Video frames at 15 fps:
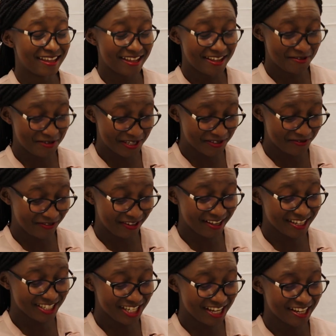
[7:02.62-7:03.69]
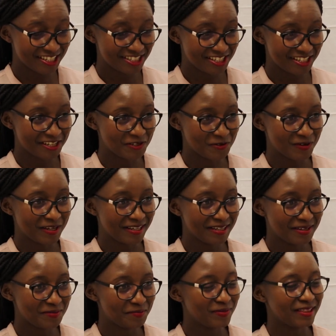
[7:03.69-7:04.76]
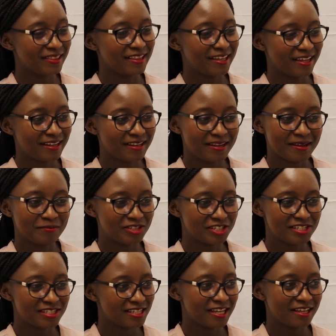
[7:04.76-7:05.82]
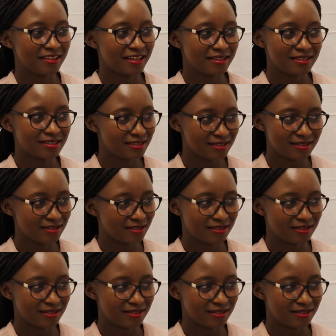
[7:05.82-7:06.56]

It was very challenging as well, but then I'm just saying that